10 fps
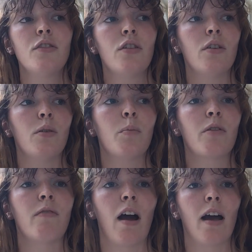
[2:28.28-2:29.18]
to
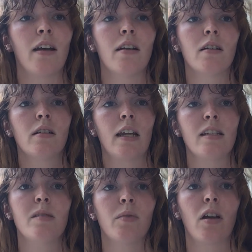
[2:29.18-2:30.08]
provide
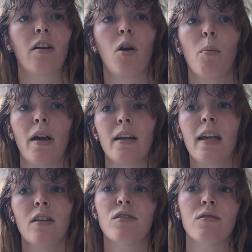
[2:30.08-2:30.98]
anti-malarial
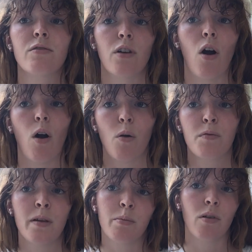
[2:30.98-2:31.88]
medications for all
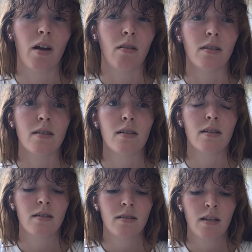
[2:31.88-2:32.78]
febrile
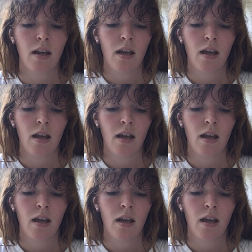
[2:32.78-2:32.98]
illnesses.